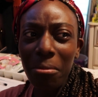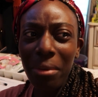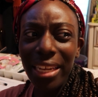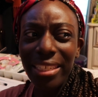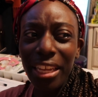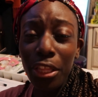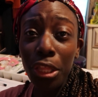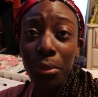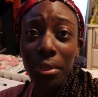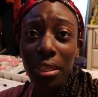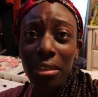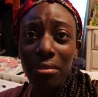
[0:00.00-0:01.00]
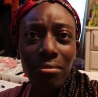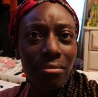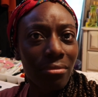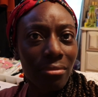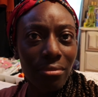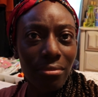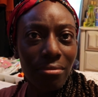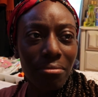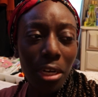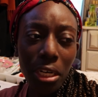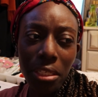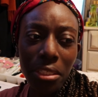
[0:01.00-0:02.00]
my day 3
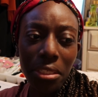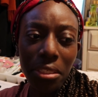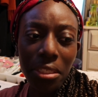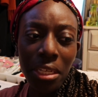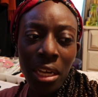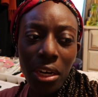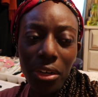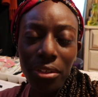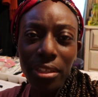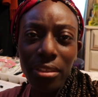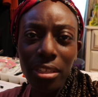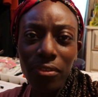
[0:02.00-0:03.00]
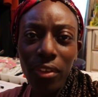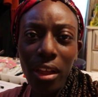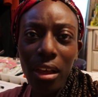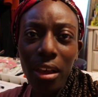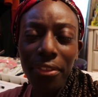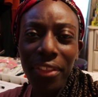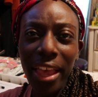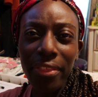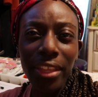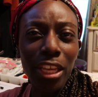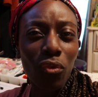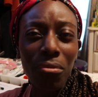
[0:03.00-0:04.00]
part early in this vlog,
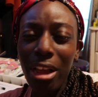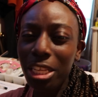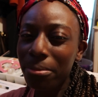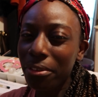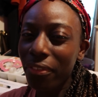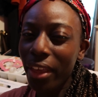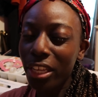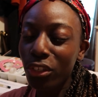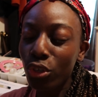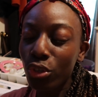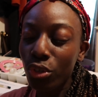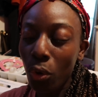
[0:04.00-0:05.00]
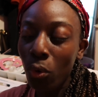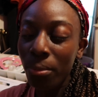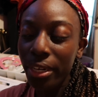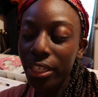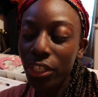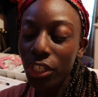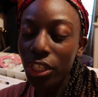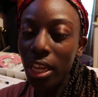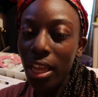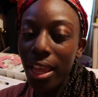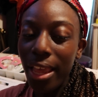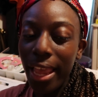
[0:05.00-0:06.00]
that it reminds me of that so much.
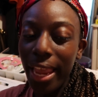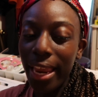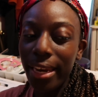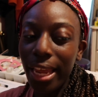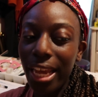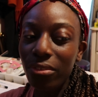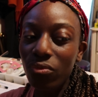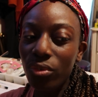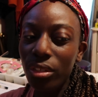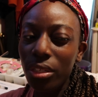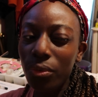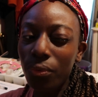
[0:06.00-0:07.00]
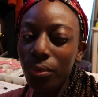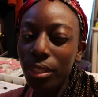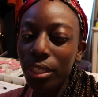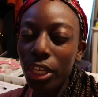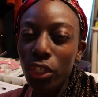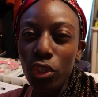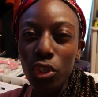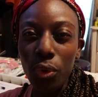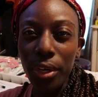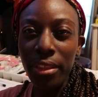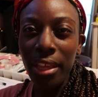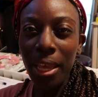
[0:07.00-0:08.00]
And I really, really
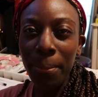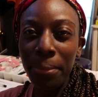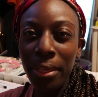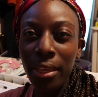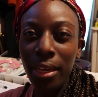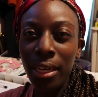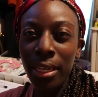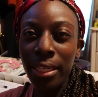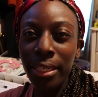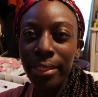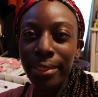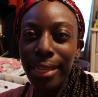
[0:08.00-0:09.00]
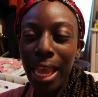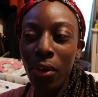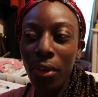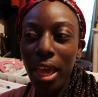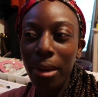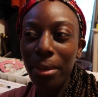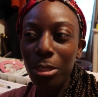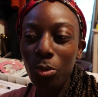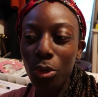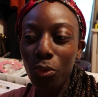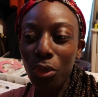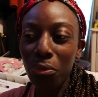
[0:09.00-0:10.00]
enjoy that, because now it kind of makes me
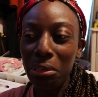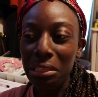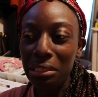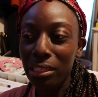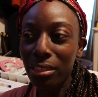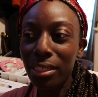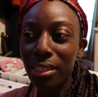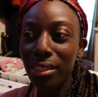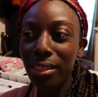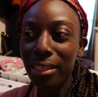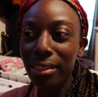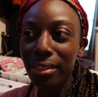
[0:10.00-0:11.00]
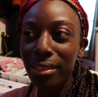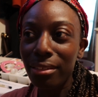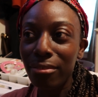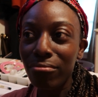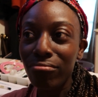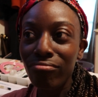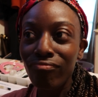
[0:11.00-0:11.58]
want to reread the series and see